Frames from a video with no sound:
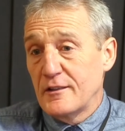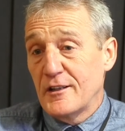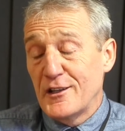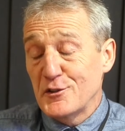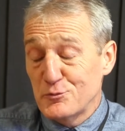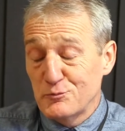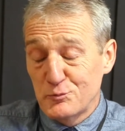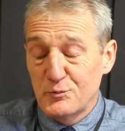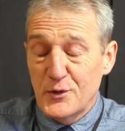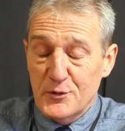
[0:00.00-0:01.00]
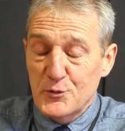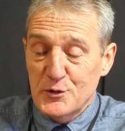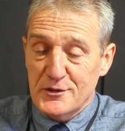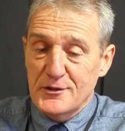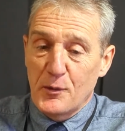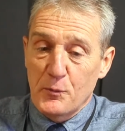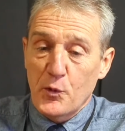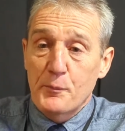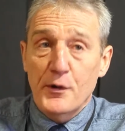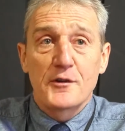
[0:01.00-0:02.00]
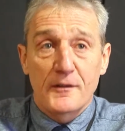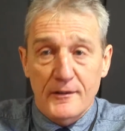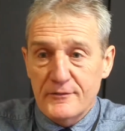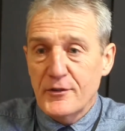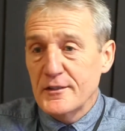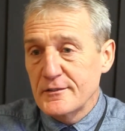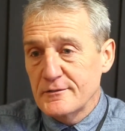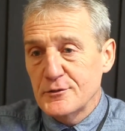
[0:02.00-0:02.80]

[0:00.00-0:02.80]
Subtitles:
And it was, I'm quite proud of that, in fact.